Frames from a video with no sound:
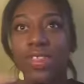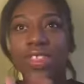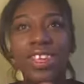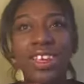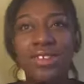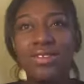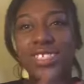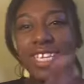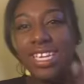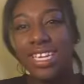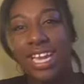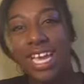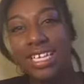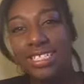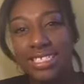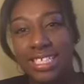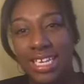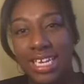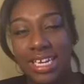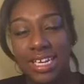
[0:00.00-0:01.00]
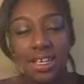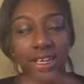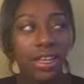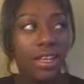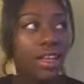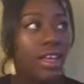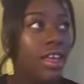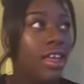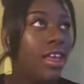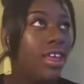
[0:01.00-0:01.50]
I think it was like 19,
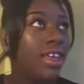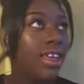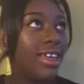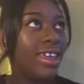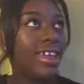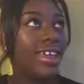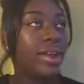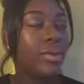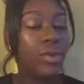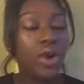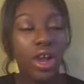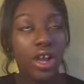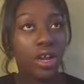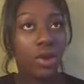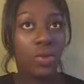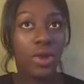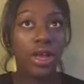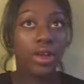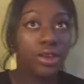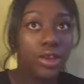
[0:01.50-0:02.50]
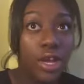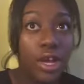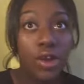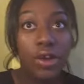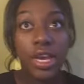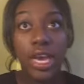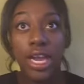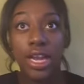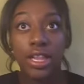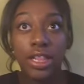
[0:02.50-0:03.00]
and I'm walking around, you know,
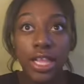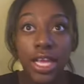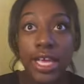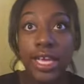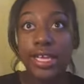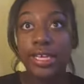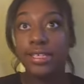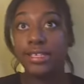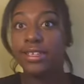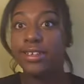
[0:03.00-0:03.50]
kind of like